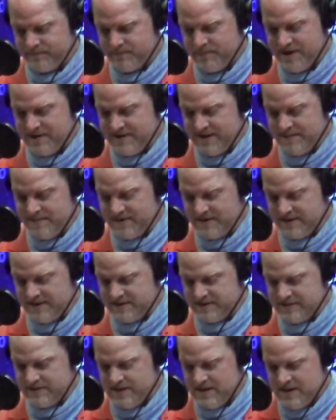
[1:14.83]
pandemic.
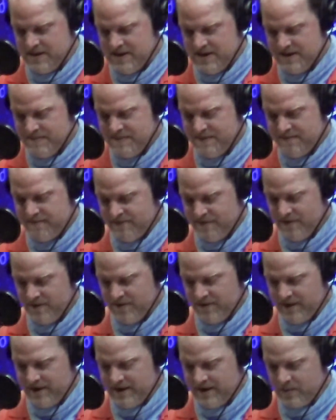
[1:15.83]
It may
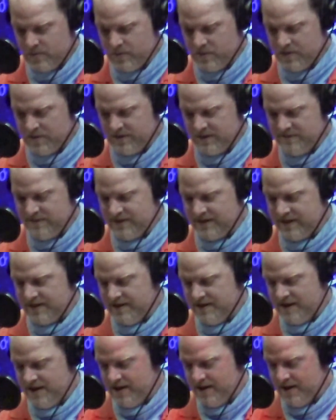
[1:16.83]
feel like we're living in
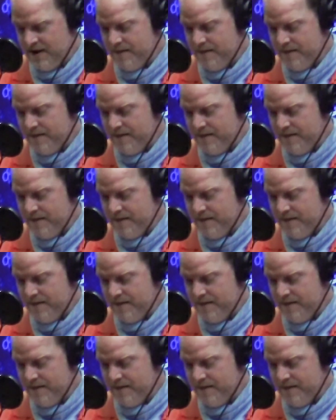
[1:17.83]
an